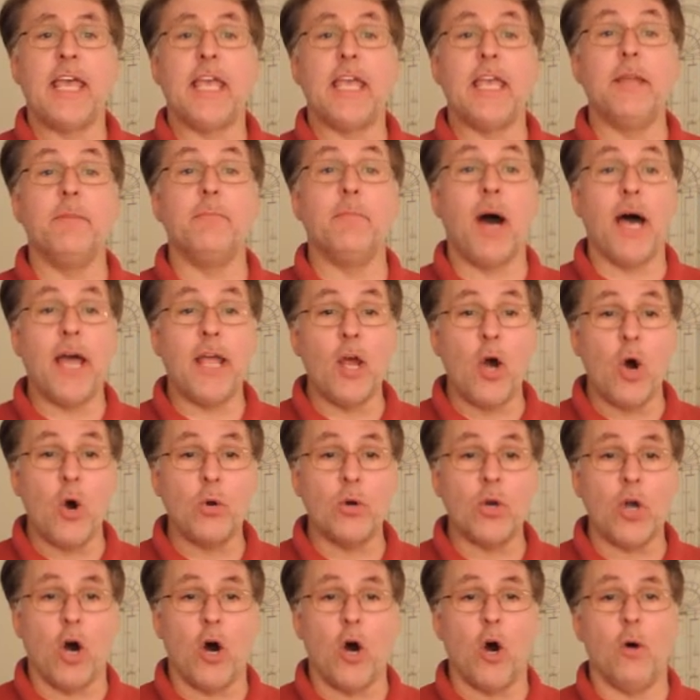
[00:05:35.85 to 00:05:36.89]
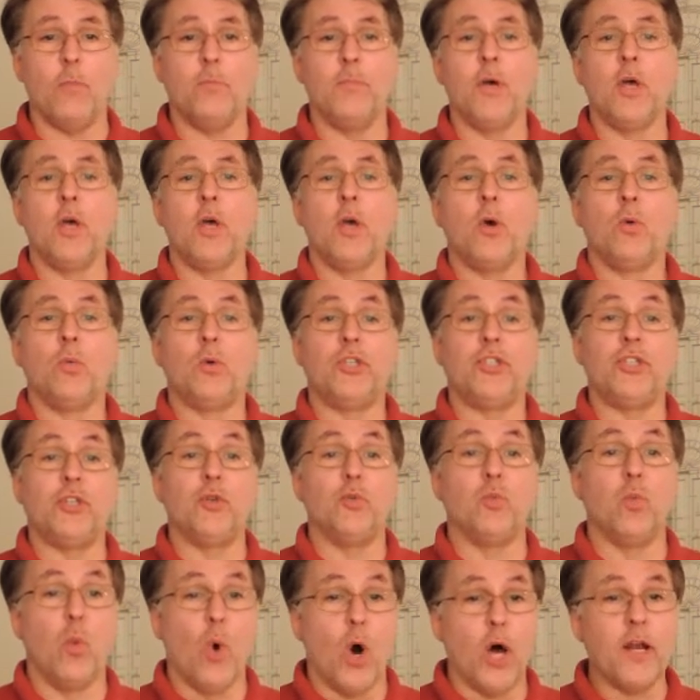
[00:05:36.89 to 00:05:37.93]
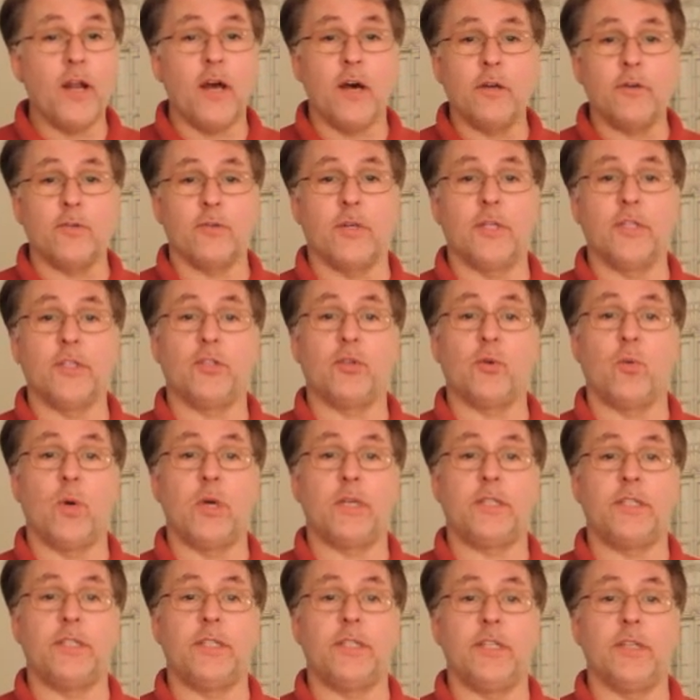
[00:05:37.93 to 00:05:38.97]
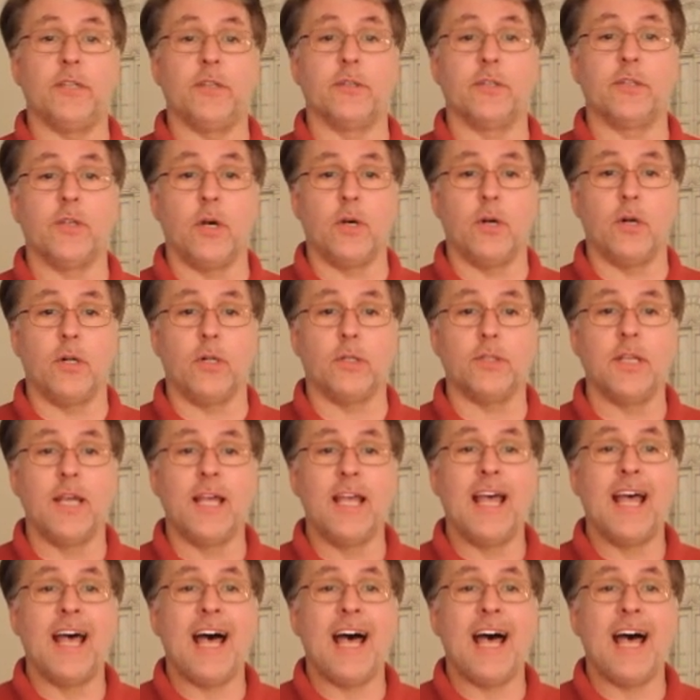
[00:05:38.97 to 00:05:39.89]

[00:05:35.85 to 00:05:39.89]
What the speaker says: In my own home, which is 120 years old,